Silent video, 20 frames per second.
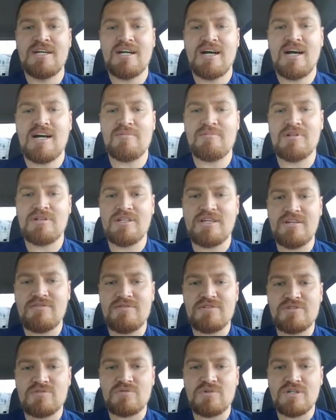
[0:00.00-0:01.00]
I believe,
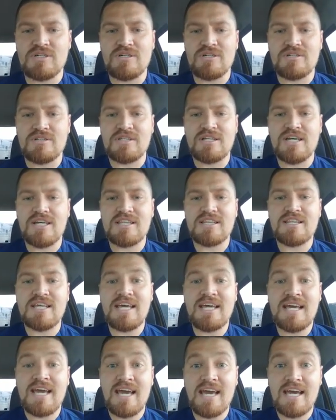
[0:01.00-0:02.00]
as well, that
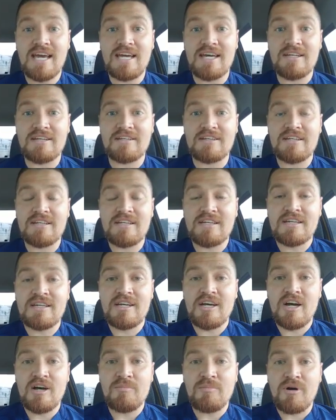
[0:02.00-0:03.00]
they had
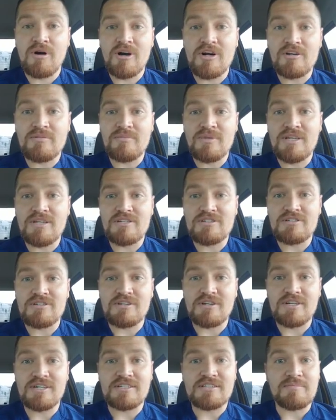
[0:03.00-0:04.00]
a part in
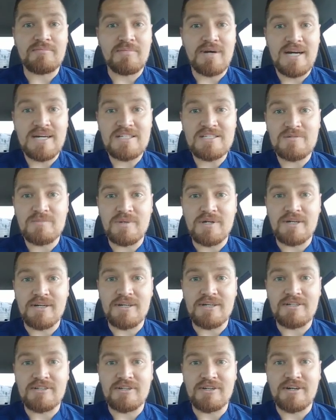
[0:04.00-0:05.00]
ministering to my
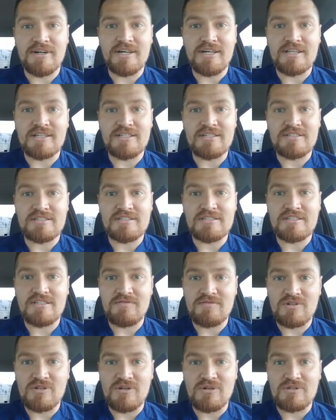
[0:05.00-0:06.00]
spirit during this
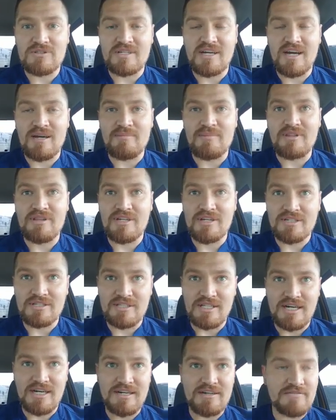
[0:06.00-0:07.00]
difficult time in their
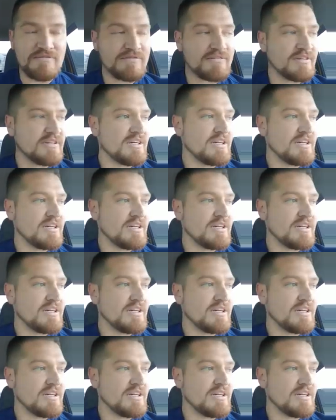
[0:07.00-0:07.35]
life.